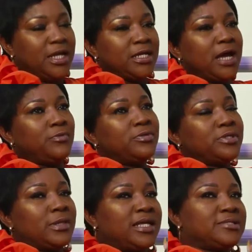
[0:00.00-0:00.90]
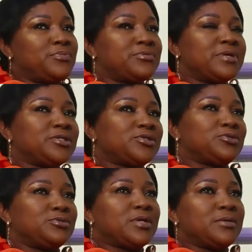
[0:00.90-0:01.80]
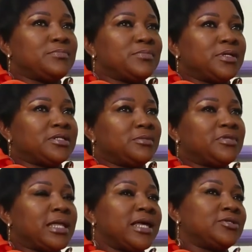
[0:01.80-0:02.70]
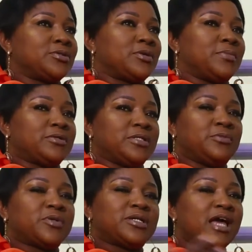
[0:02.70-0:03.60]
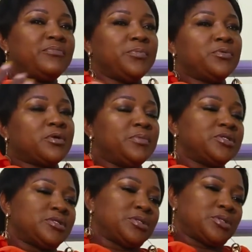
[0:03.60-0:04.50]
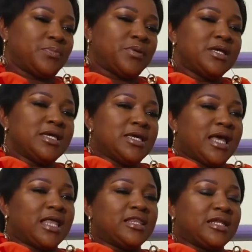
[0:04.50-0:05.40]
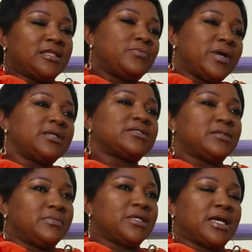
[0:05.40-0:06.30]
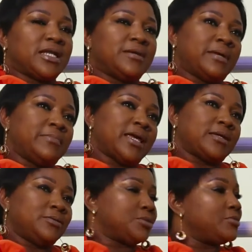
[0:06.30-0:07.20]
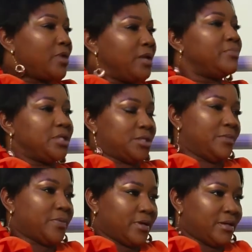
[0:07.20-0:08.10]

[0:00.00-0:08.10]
Now, we'll, let's progress to um, something I like to talk about, though, because I have people come into the shop and then they're wearing something and I'm, I'm like, you should wear a body shaper. Mm